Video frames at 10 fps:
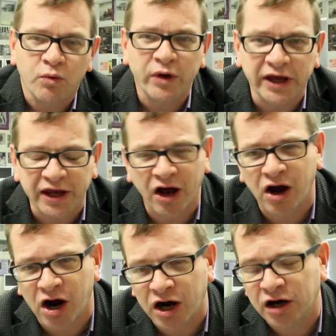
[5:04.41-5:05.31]
We
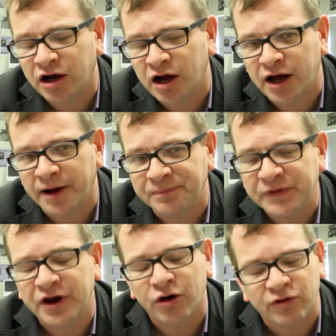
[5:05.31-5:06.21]
are, uh,
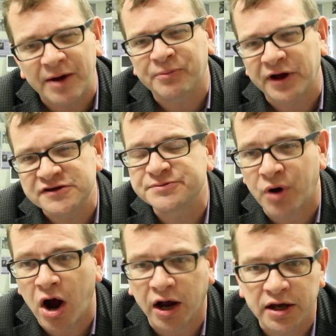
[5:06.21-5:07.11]
you know, Great Britain's
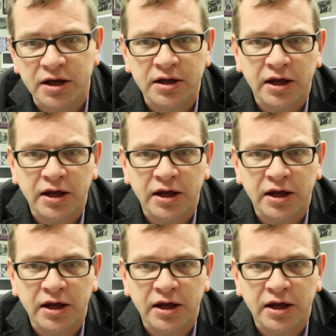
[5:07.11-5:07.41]
punk.